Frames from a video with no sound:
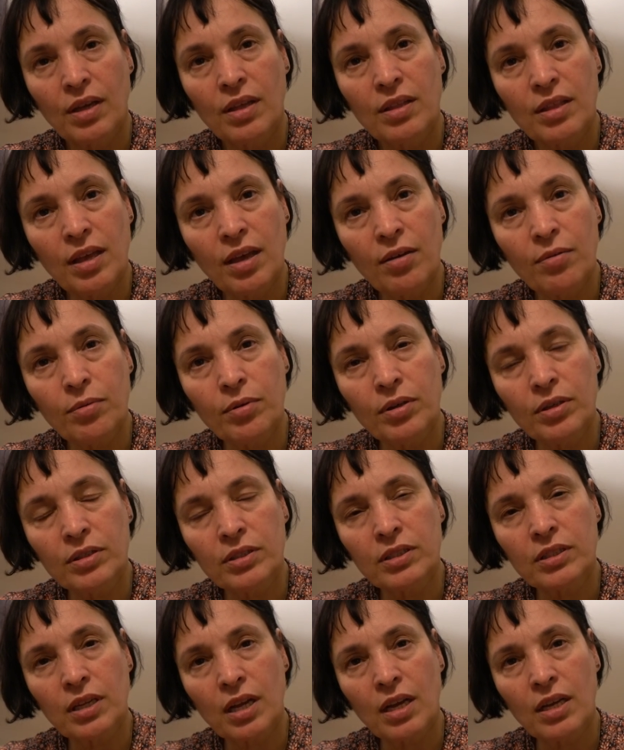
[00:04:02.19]
there
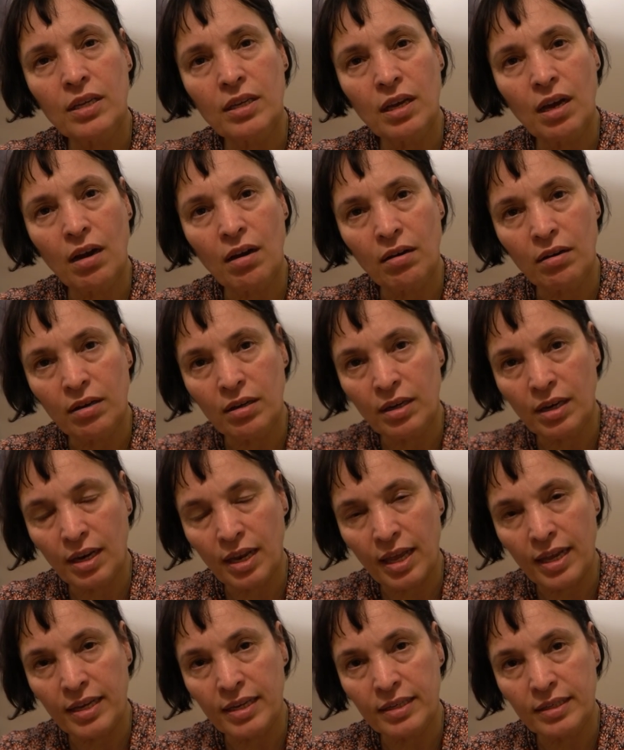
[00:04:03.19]
was a young
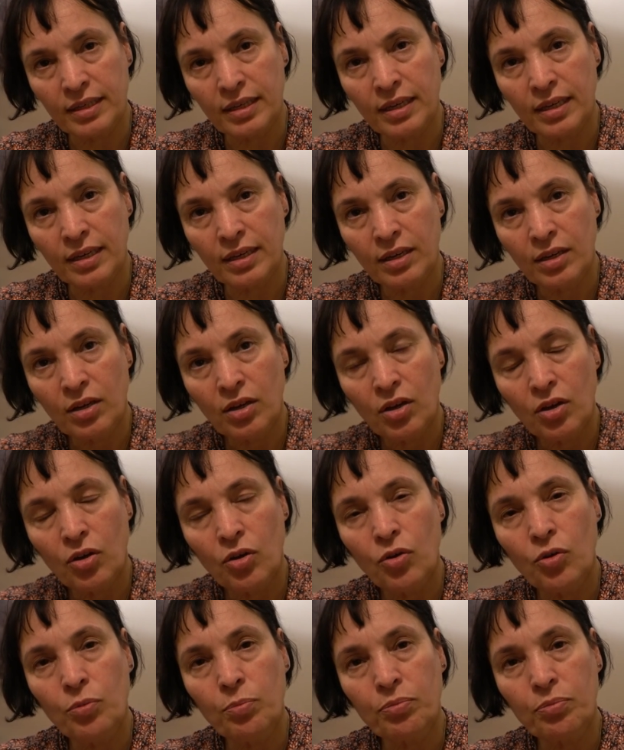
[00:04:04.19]
lady who